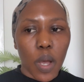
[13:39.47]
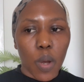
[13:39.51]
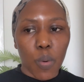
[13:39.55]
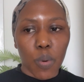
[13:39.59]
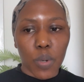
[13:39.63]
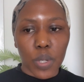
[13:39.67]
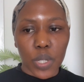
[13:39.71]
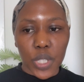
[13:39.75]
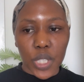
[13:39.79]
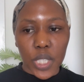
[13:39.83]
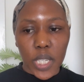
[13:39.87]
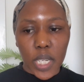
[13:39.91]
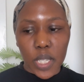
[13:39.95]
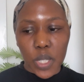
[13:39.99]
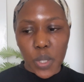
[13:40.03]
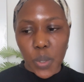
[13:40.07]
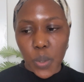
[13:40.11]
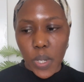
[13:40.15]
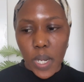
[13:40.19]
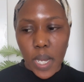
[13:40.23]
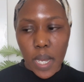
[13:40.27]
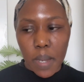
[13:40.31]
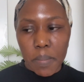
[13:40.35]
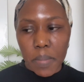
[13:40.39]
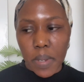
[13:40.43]
was just to
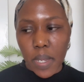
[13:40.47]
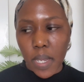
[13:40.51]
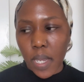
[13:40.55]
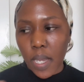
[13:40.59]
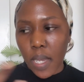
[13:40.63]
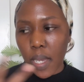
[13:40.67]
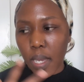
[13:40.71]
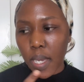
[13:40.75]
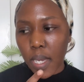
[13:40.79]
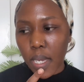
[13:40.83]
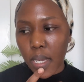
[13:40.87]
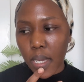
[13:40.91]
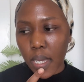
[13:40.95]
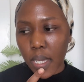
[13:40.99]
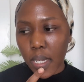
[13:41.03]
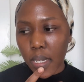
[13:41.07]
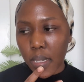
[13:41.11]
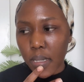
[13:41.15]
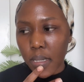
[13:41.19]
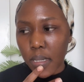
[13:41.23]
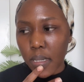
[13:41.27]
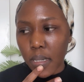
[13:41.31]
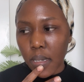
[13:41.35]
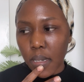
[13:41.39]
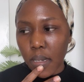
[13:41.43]
come here
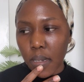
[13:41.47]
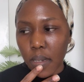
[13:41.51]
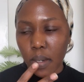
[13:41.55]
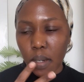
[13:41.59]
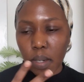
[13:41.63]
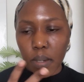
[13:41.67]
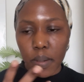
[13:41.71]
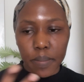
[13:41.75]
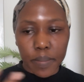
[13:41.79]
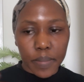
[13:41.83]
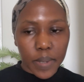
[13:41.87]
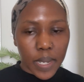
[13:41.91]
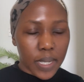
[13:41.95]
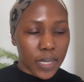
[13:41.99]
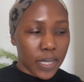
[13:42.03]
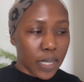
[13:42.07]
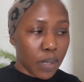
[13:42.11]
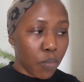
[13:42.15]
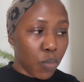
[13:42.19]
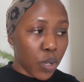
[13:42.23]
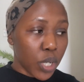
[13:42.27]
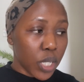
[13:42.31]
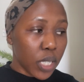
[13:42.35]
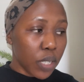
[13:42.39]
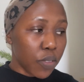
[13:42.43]
and um, as
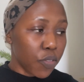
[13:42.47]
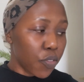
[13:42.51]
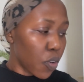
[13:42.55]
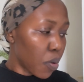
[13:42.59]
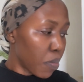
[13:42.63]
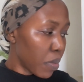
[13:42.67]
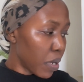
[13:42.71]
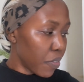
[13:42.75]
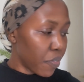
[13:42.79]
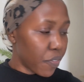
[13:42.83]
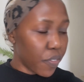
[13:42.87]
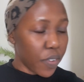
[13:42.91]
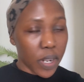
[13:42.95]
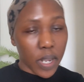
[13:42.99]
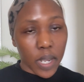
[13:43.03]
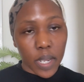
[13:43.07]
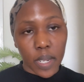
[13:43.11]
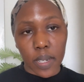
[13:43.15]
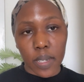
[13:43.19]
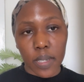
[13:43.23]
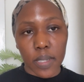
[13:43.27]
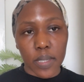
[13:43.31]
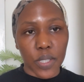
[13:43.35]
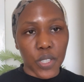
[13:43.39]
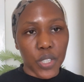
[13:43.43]
I'm waiting for my
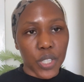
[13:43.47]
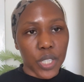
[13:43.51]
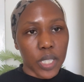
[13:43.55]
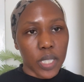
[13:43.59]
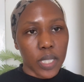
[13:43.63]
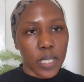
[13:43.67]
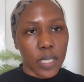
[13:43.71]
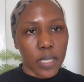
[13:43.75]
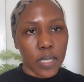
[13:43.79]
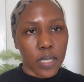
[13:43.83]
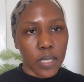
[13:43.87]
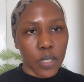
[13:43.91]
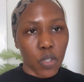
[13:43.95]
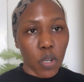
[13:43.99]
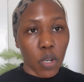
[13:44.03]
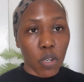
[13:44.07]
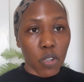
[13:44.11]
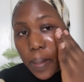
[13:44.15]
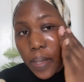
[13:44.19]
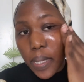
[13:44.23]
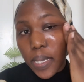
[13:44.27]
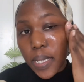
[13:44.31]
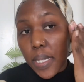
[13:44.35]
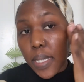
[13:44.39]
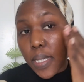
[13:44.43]
friend, just stop.
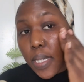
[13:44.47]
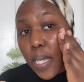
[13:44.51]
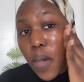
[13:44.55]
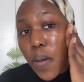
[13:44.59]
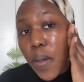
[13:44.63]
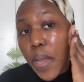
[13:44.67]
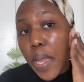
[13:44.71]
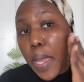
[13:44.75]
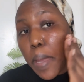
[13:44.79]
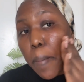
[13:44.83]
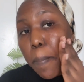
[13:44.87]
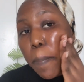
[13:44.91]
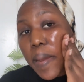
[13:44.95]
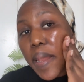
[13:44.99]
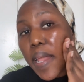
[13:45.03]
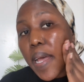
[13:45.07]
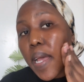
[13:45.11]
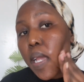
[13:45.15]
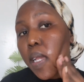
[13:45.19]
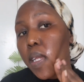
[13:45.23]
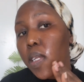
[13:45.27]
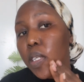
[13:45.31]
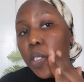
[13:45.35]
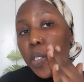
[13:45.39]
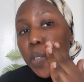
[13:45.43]
This is how I
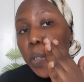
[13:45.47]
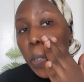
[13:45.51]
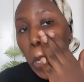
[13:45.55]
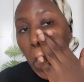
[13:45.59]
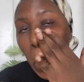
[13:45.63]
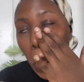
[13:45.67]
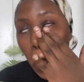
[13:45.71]
applied.